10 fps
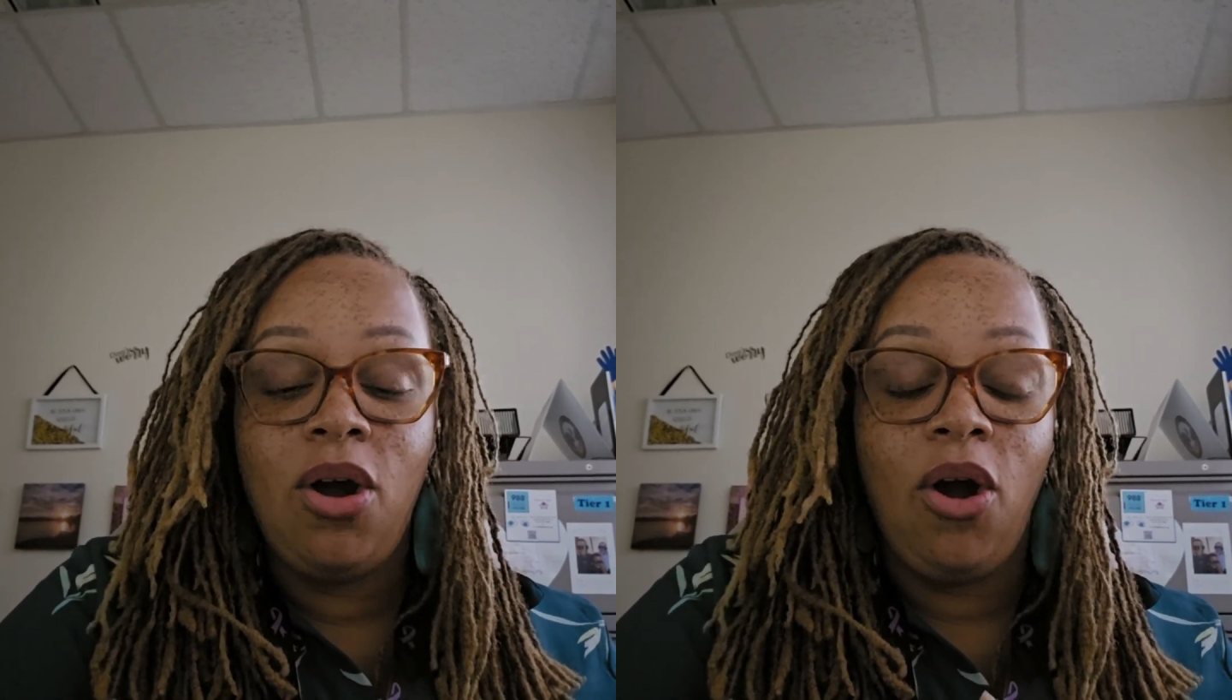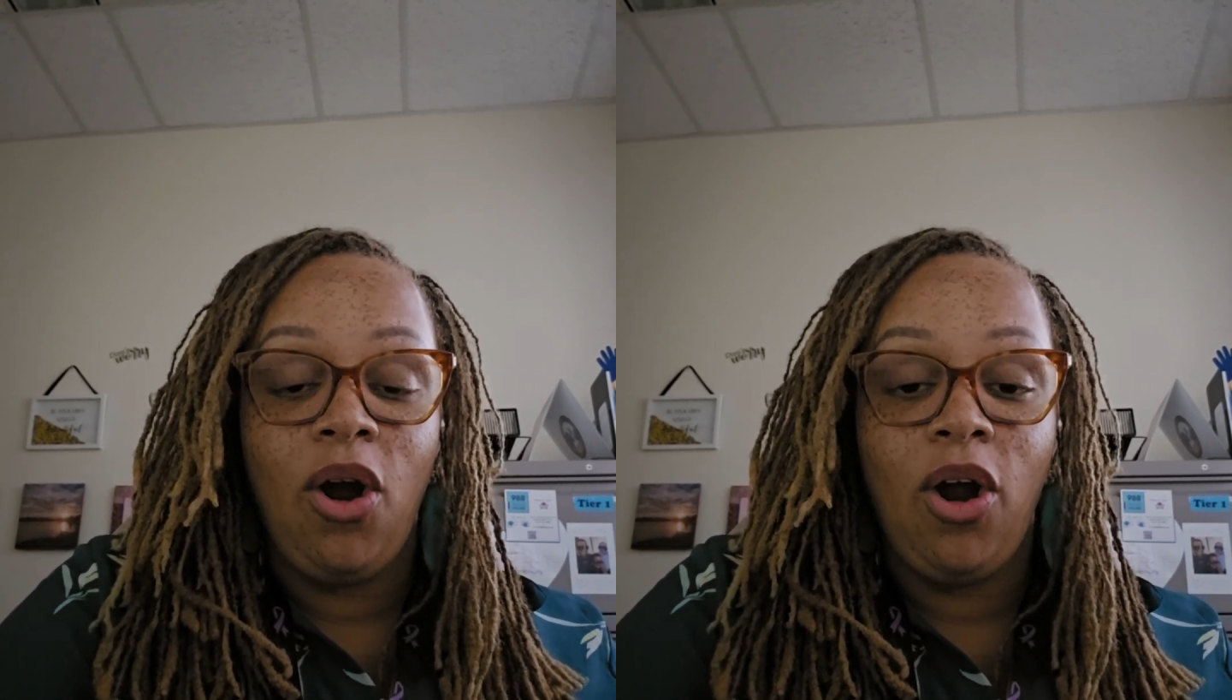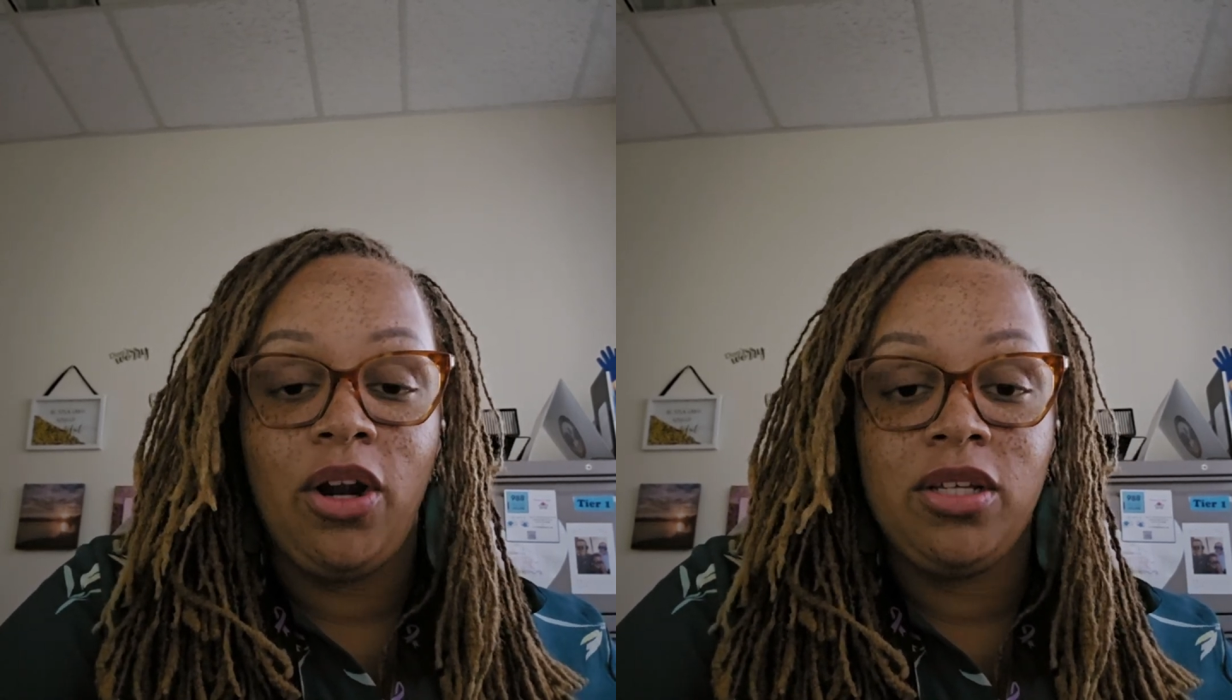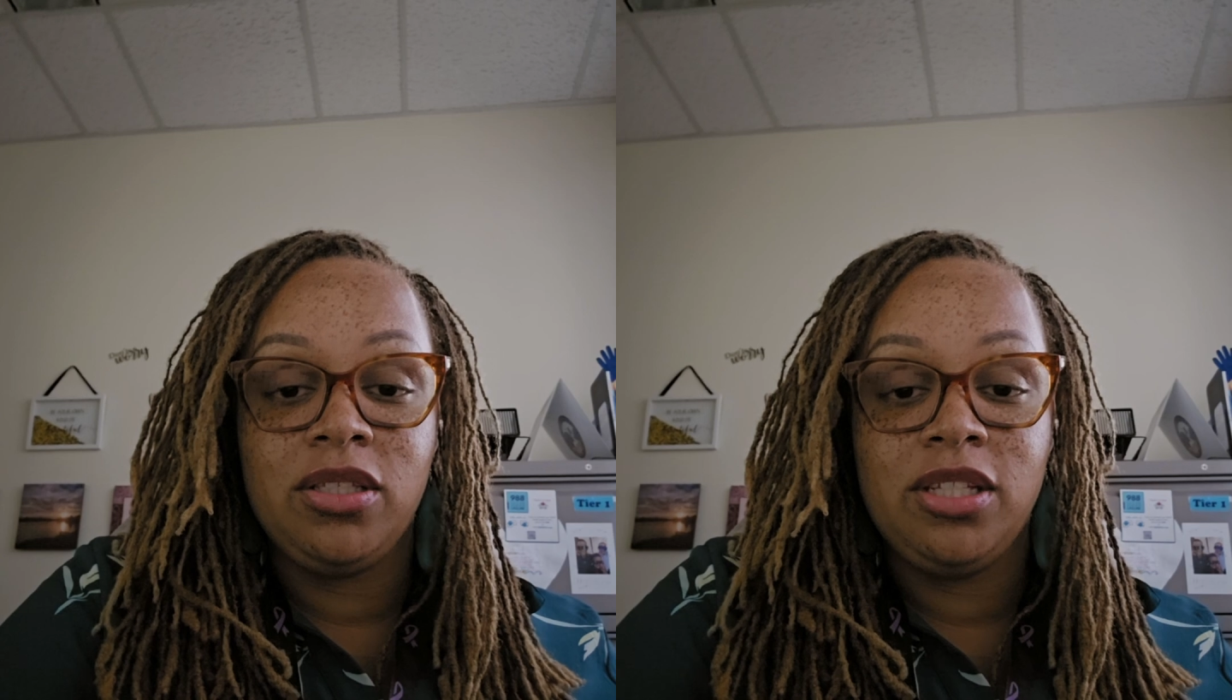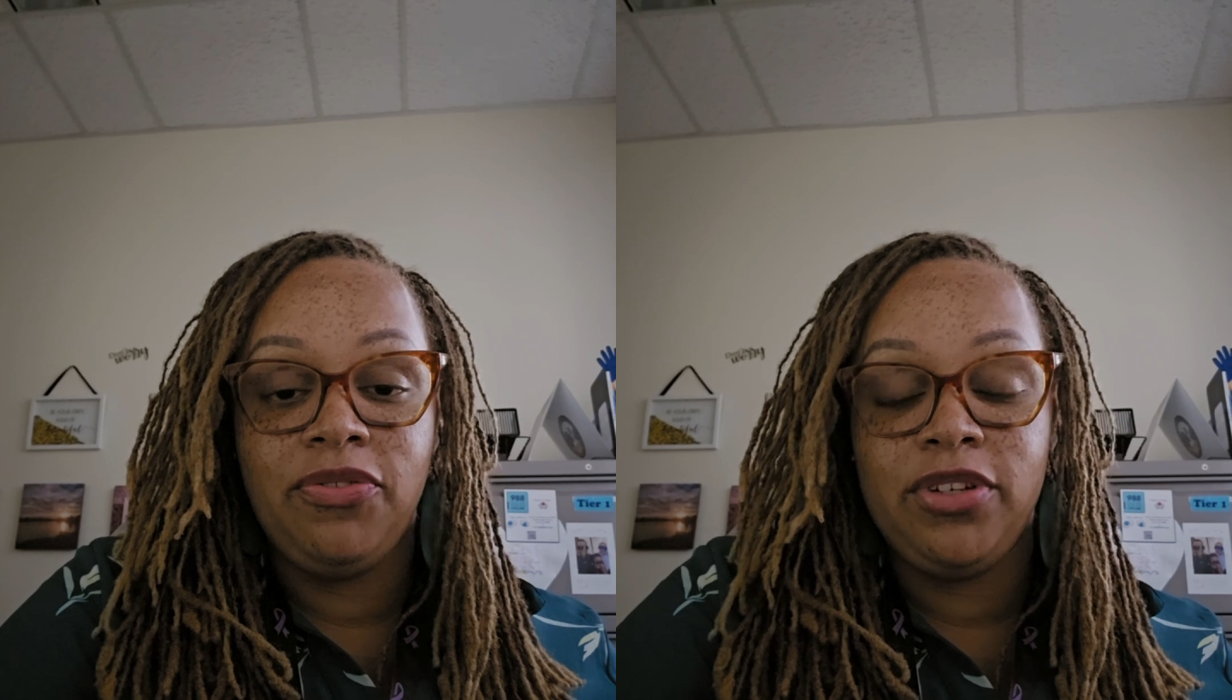or
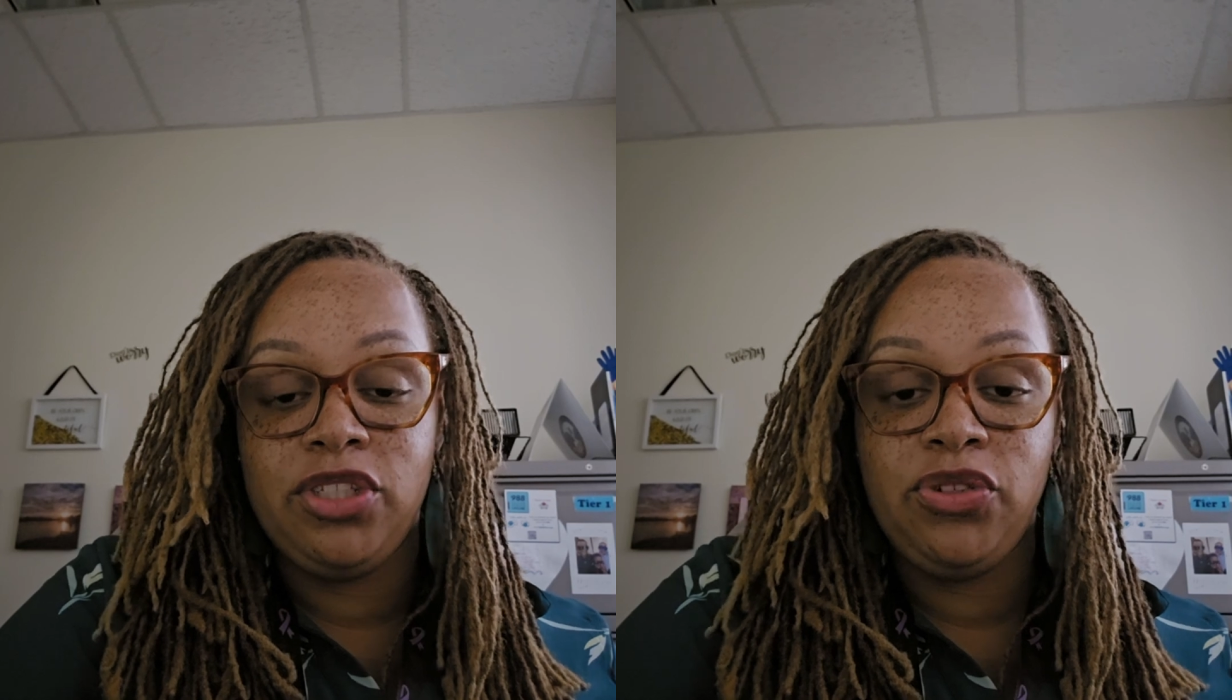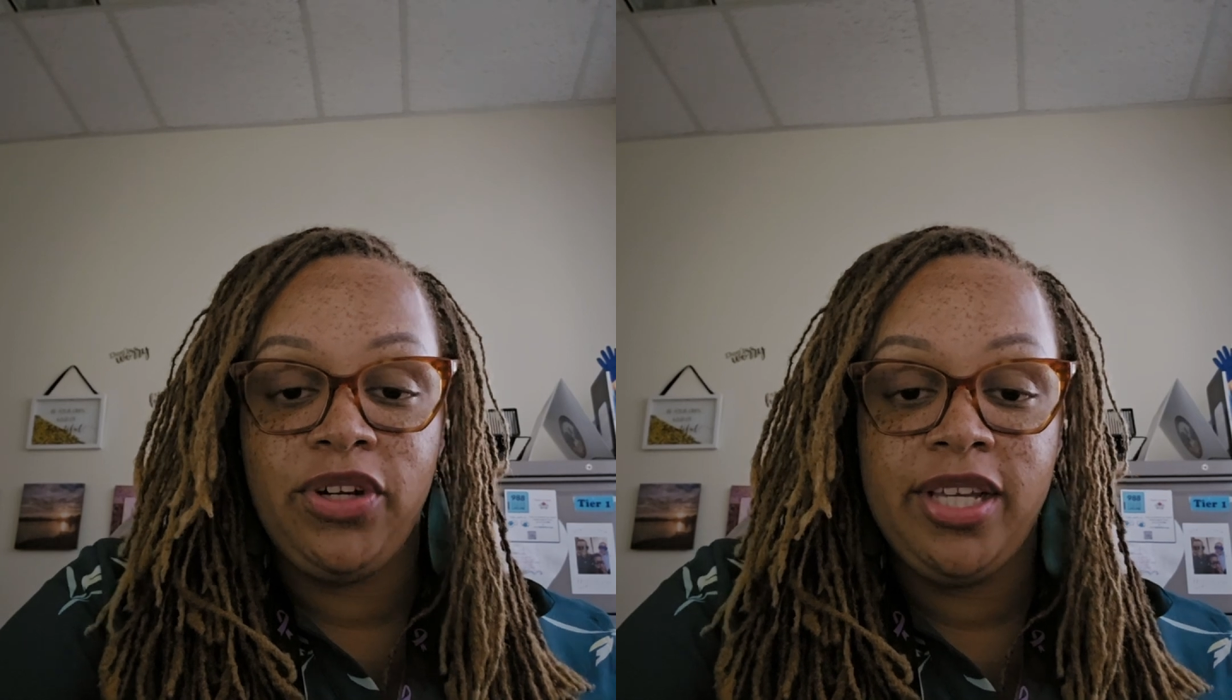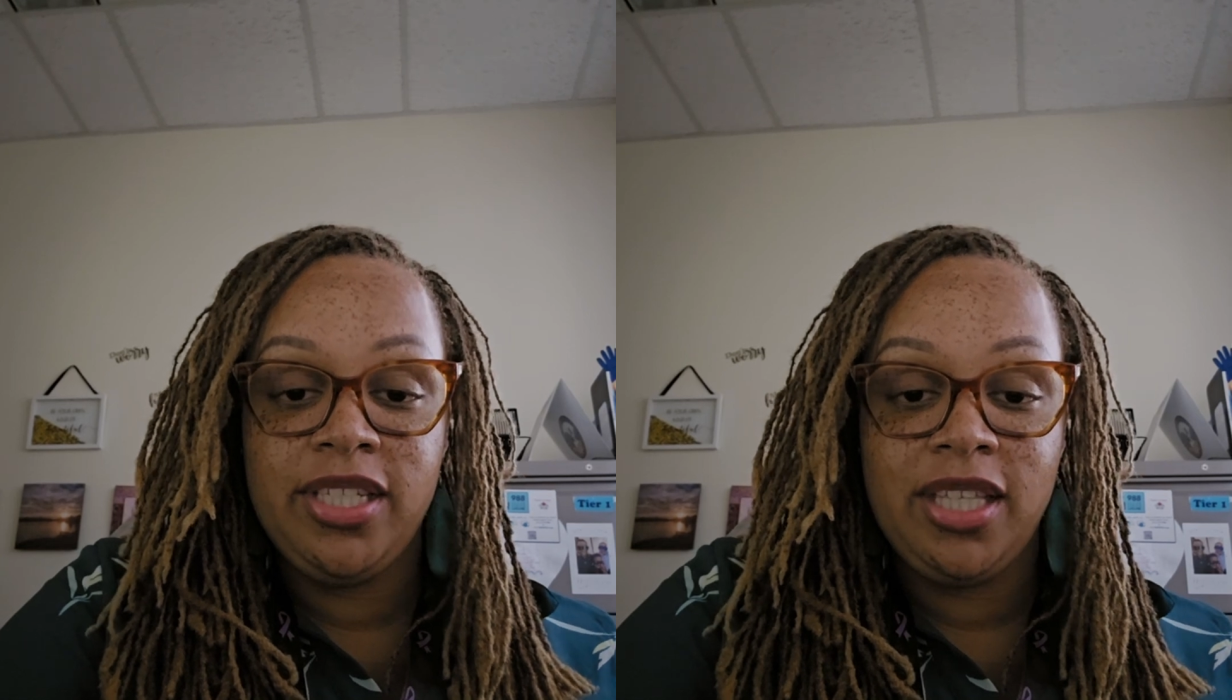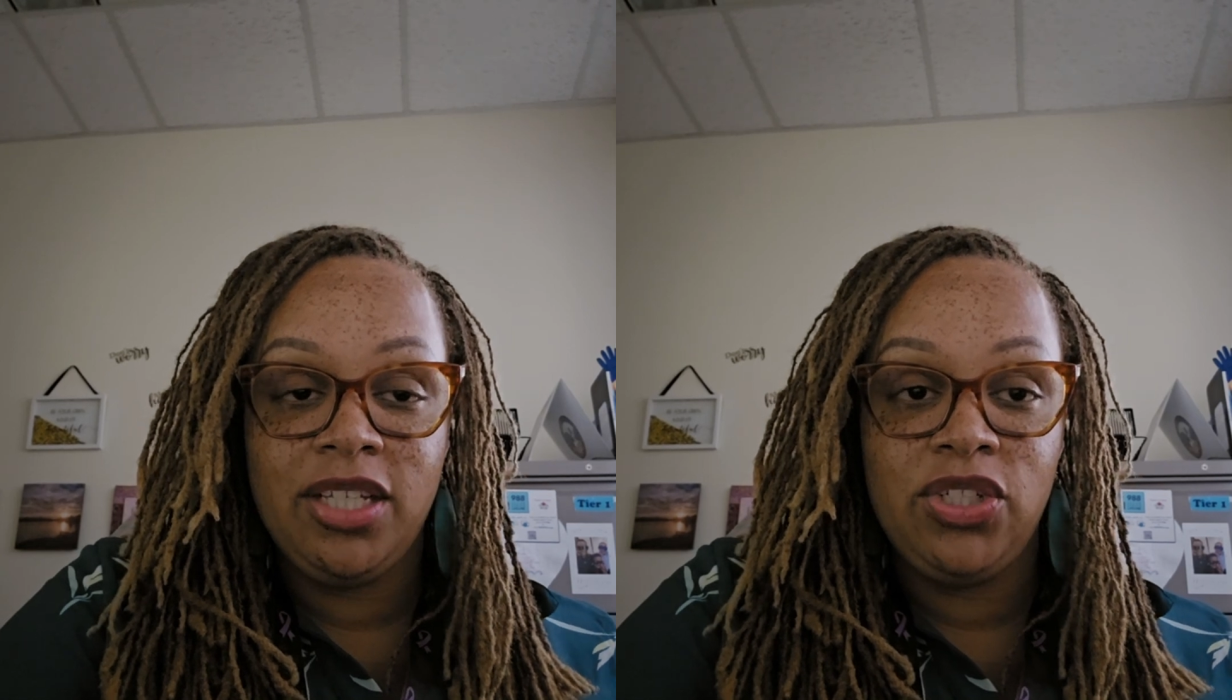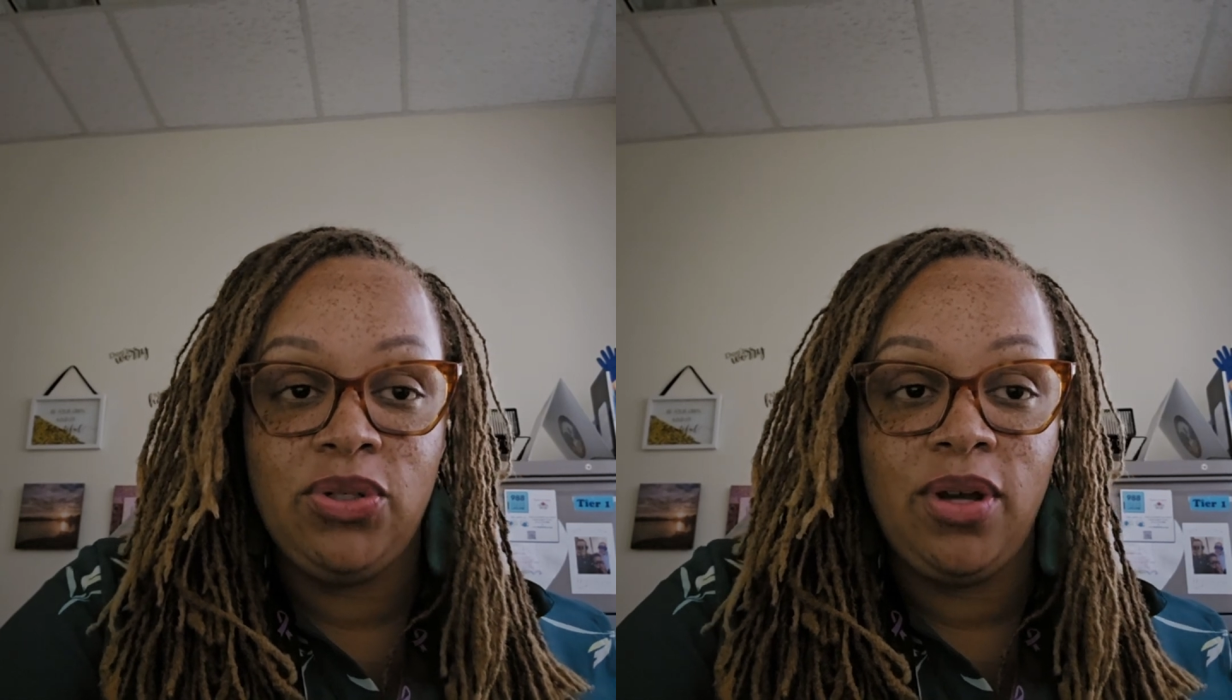different trends
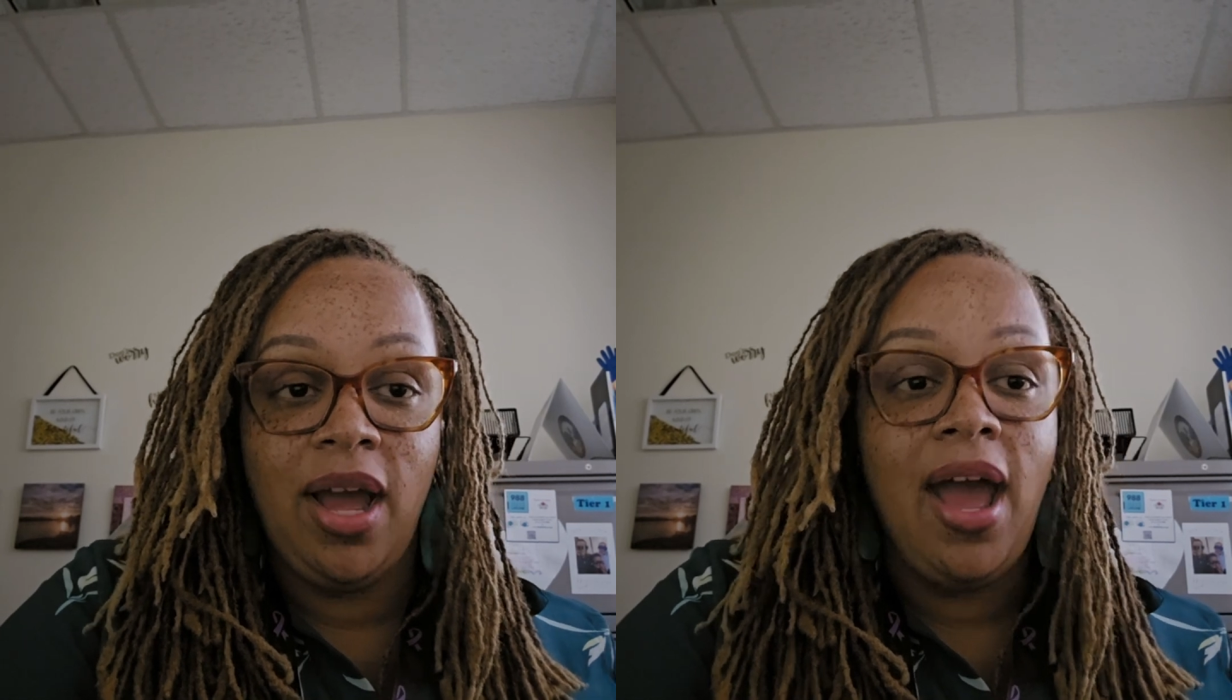that you